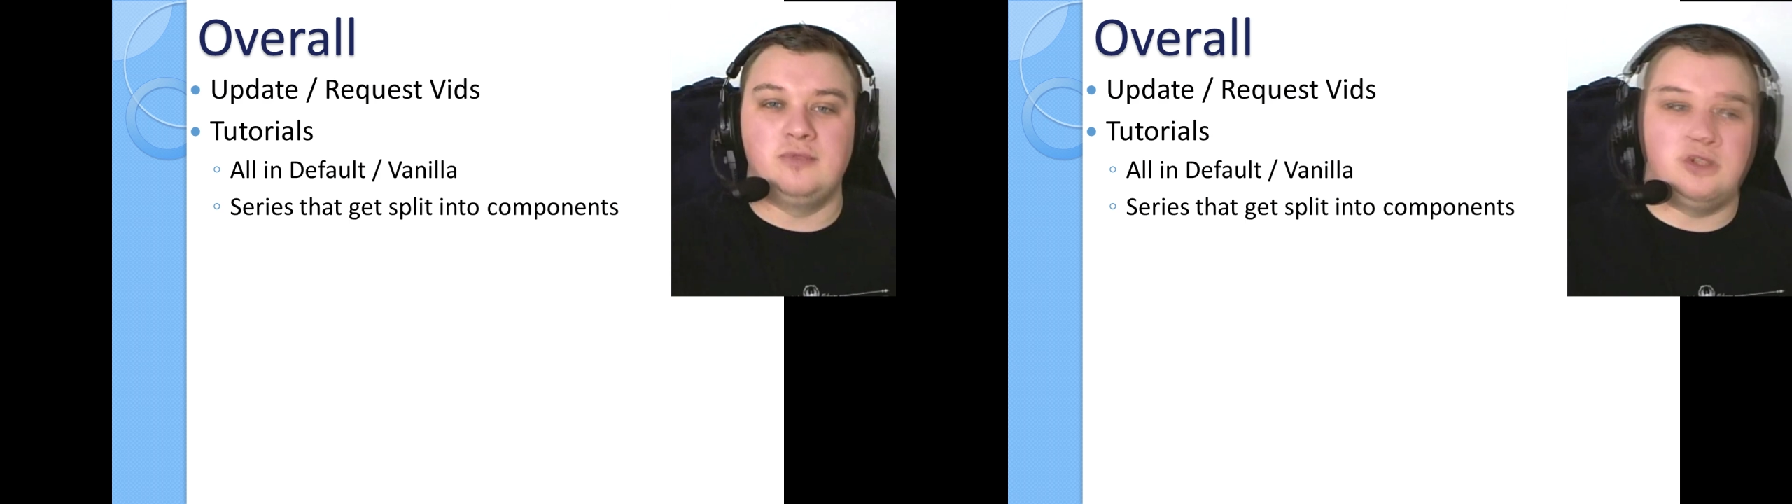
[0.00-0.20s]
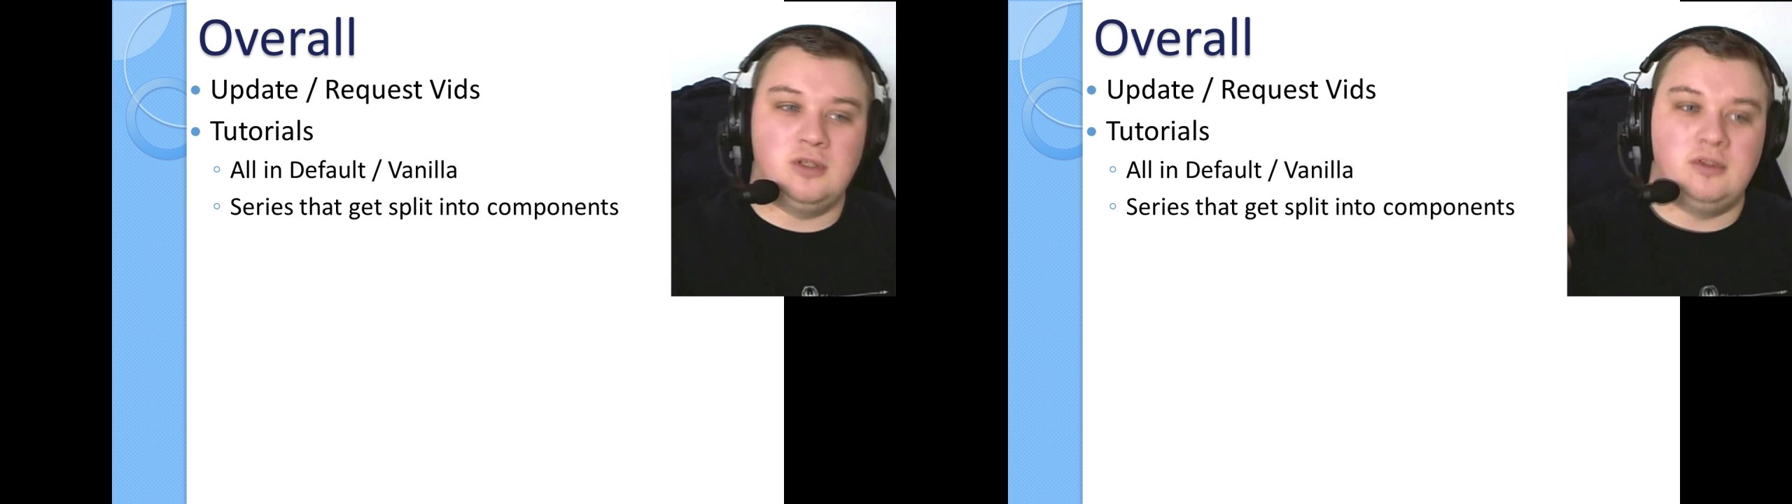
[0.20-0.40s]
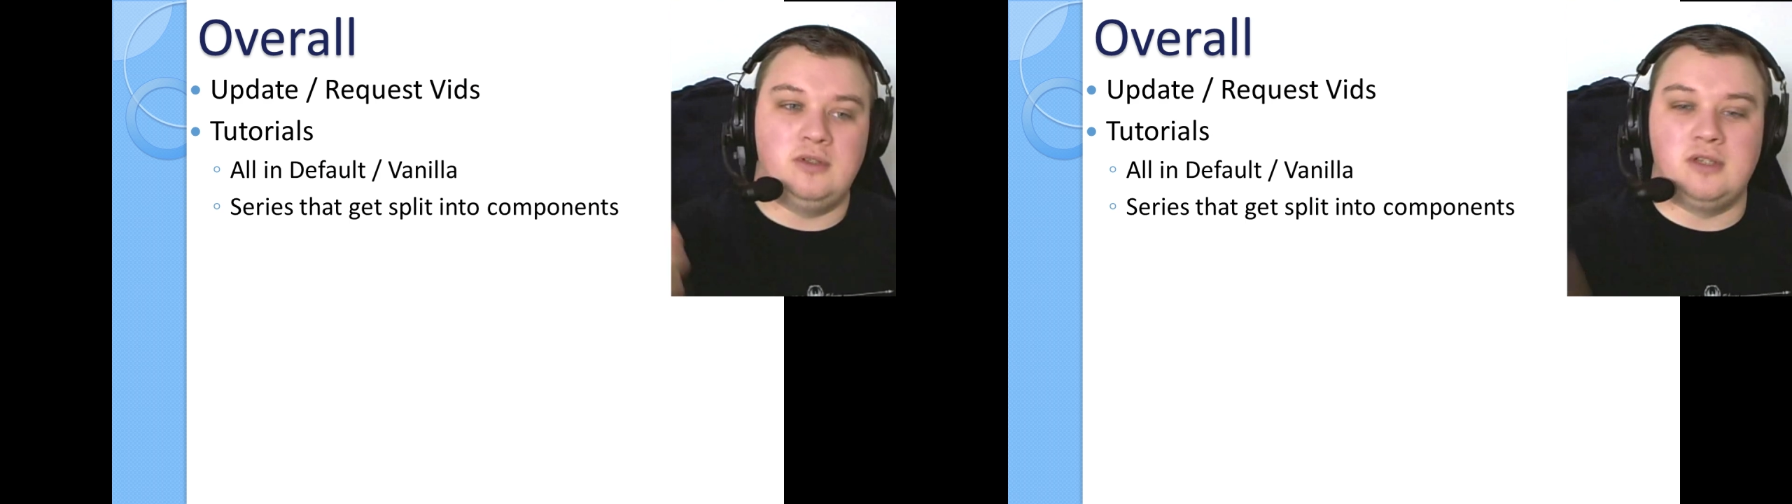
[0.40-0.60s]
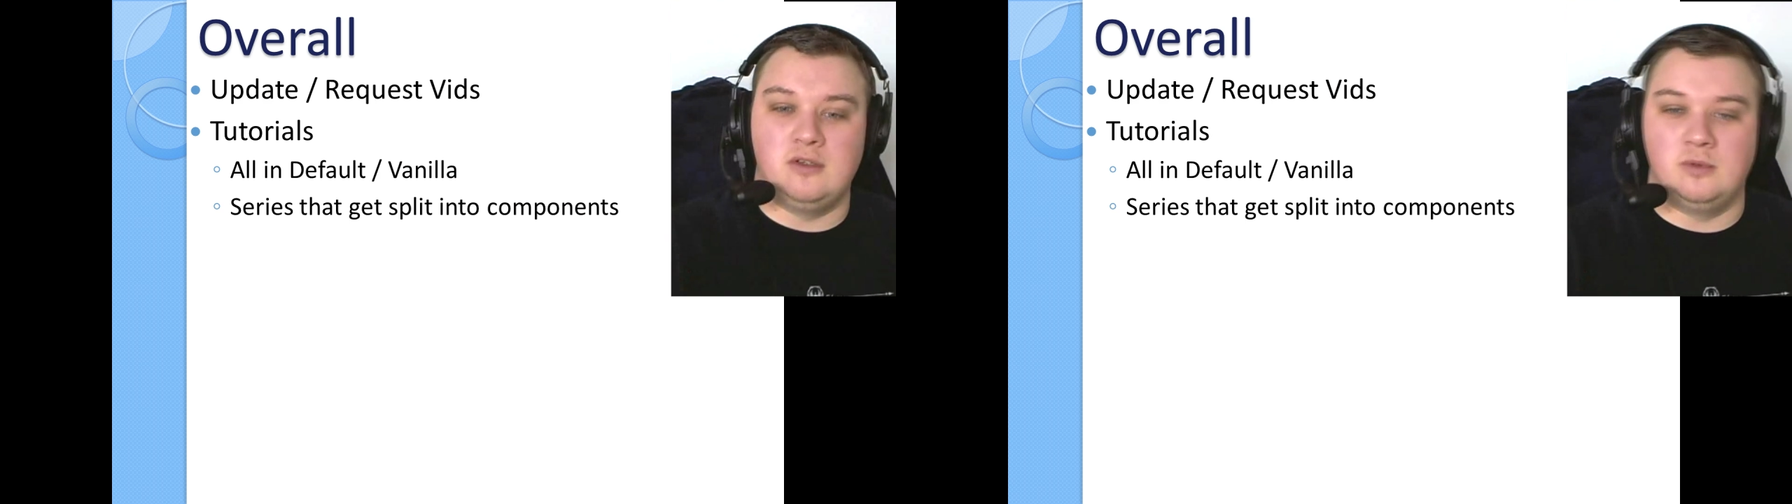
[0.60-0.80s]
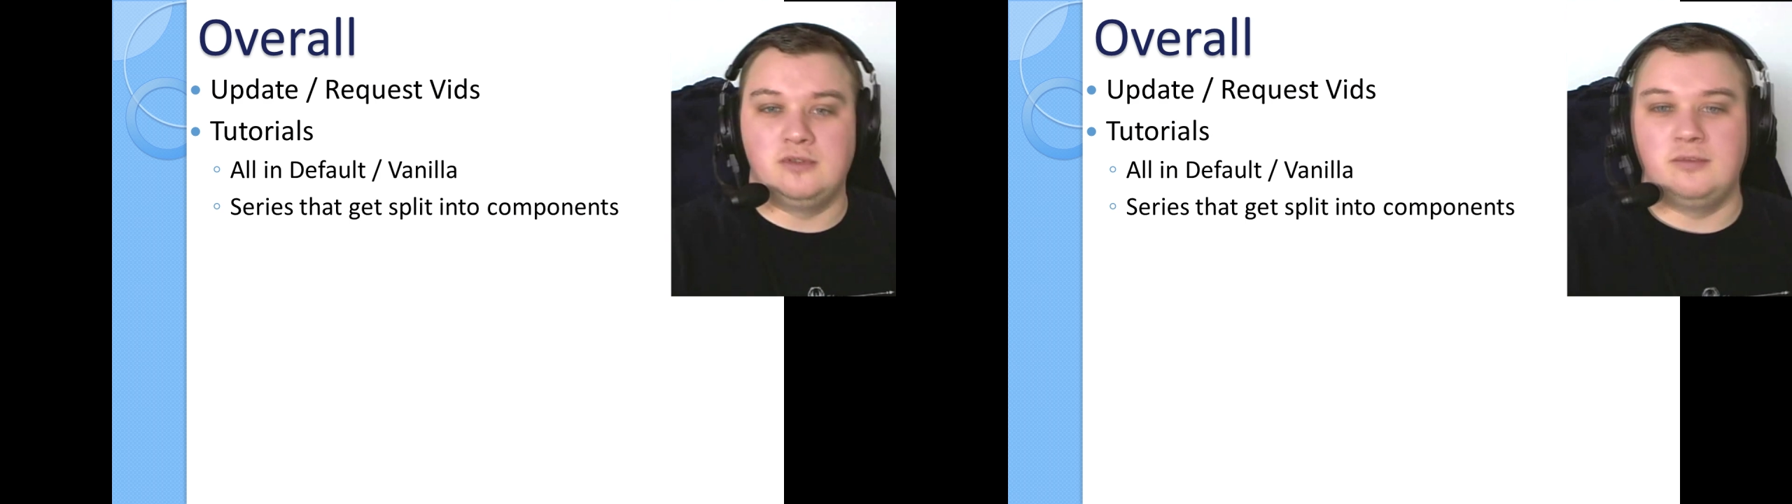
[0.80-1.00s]
Don't use
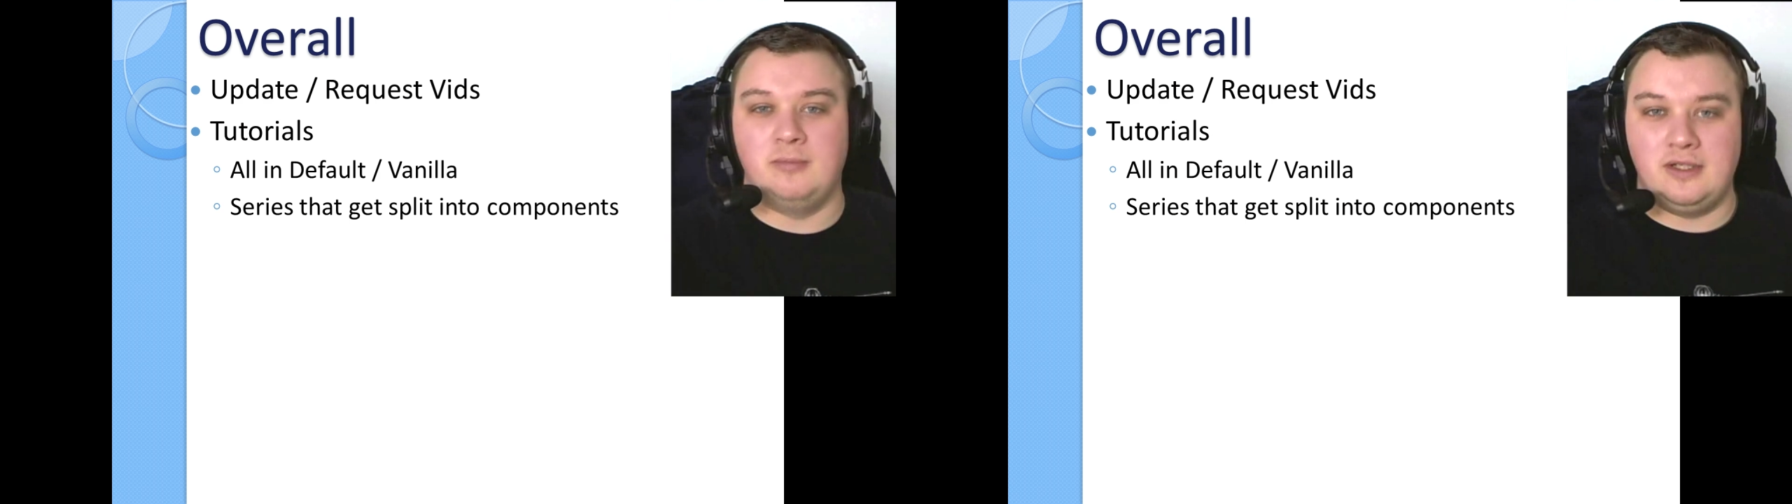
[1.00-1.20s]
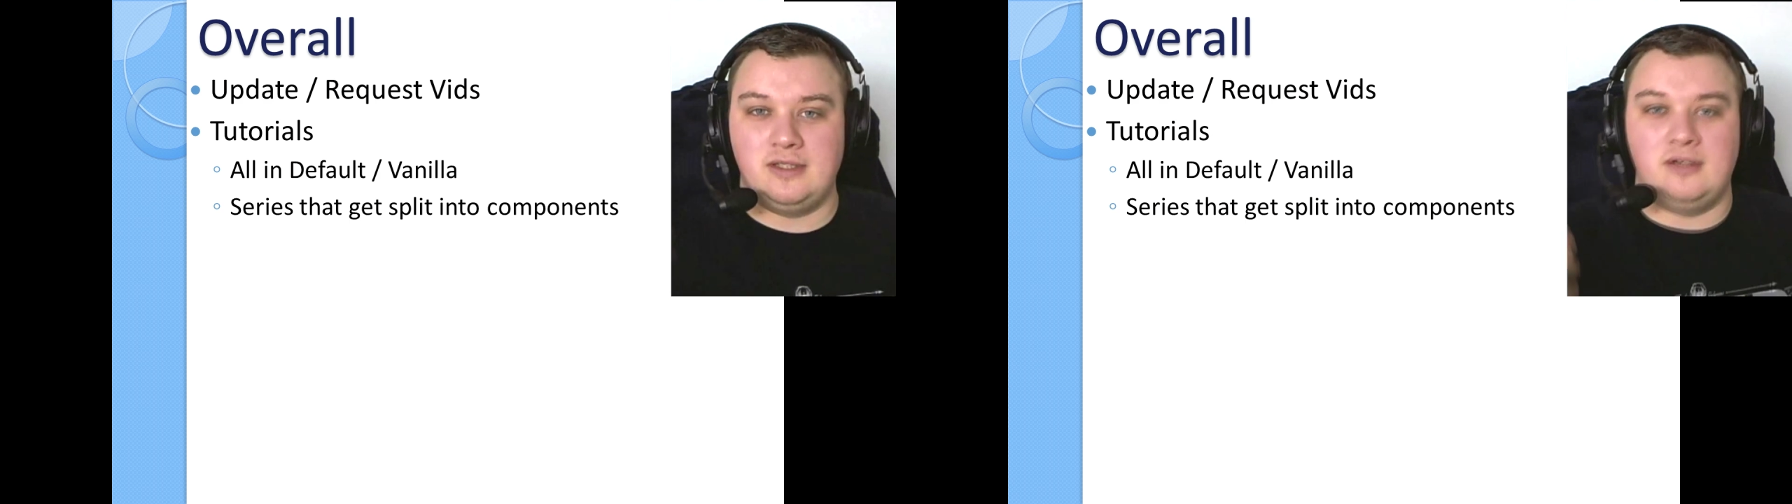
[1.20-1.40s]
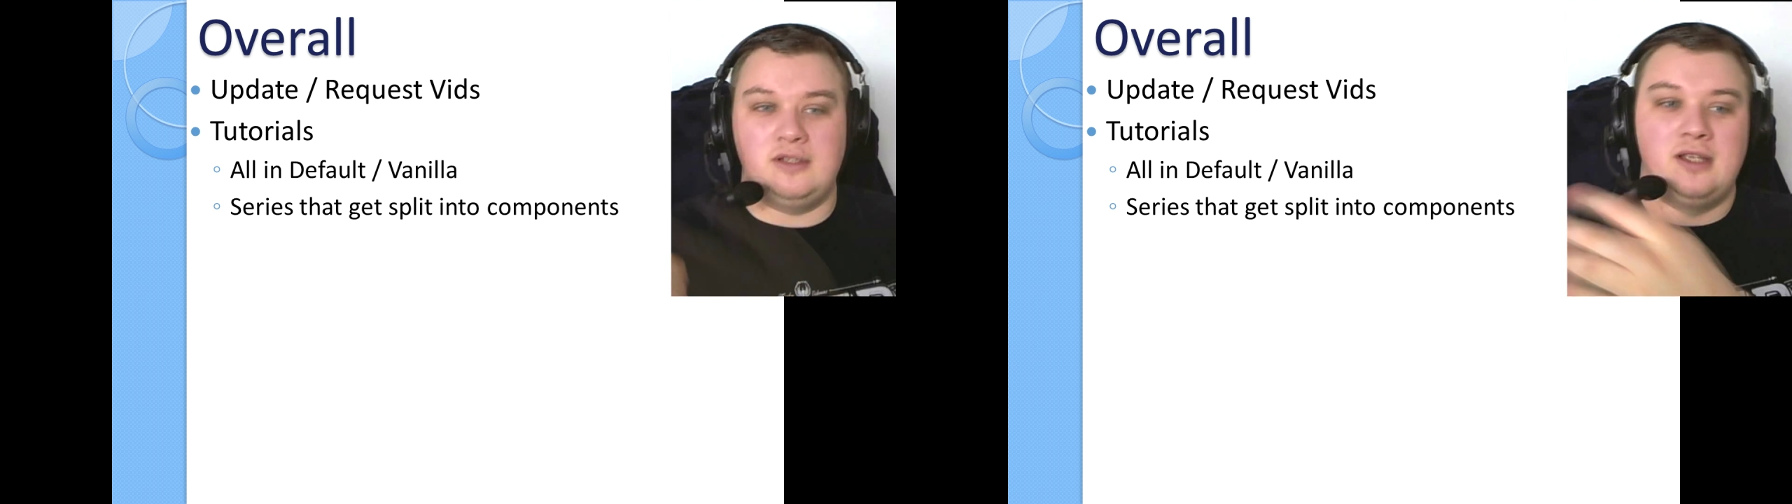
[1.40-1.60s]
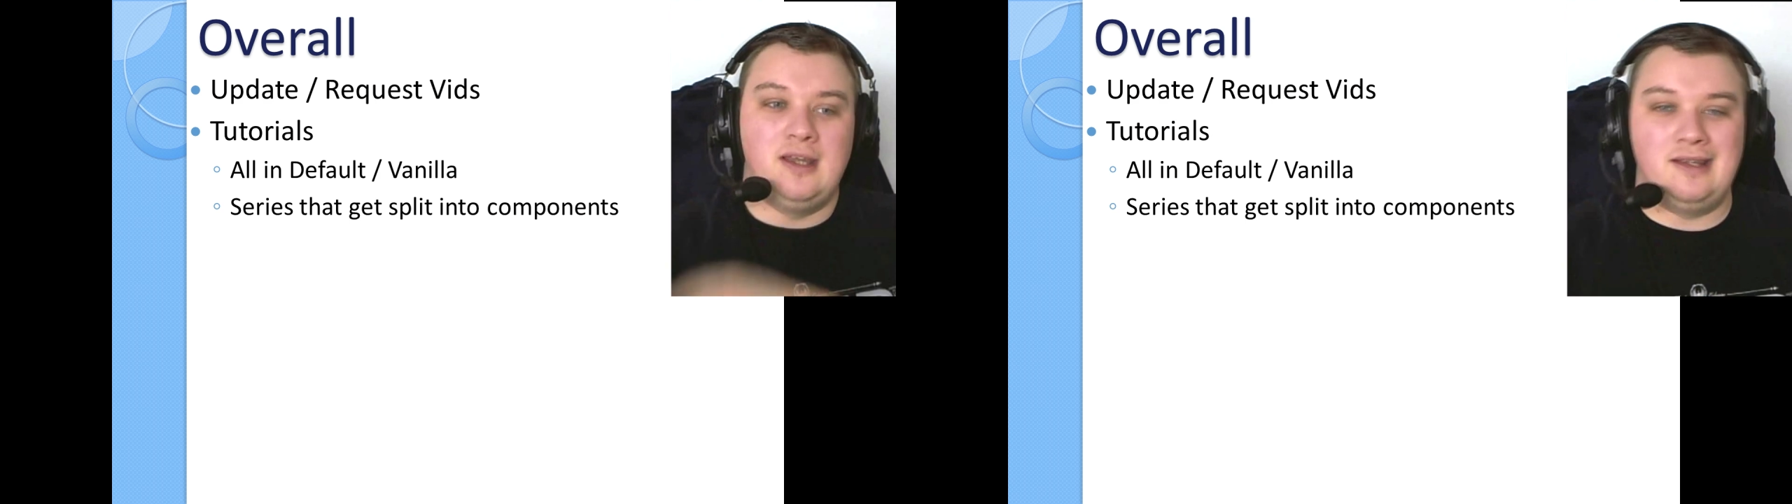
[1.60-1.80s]
those ones from my series.